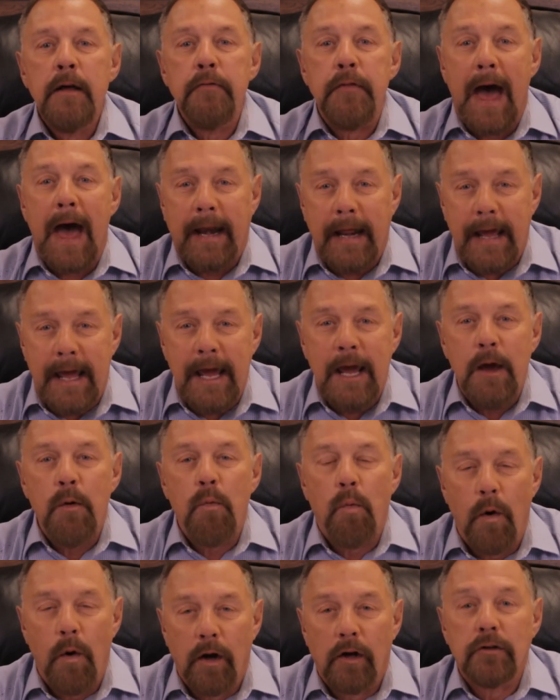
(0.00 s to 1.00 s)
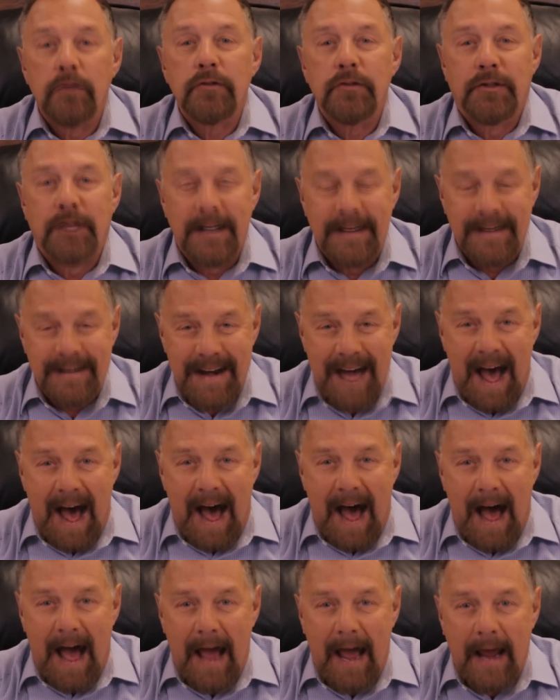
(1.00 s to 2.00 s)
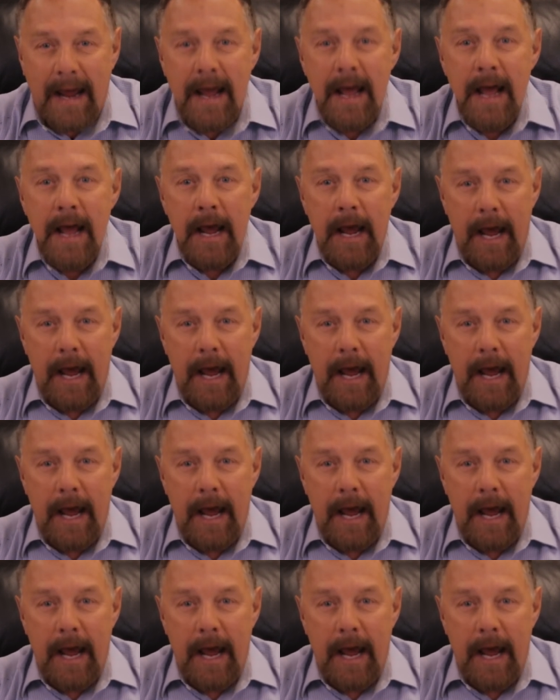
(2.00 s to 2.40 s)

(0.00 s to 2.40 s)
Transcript: that he will deny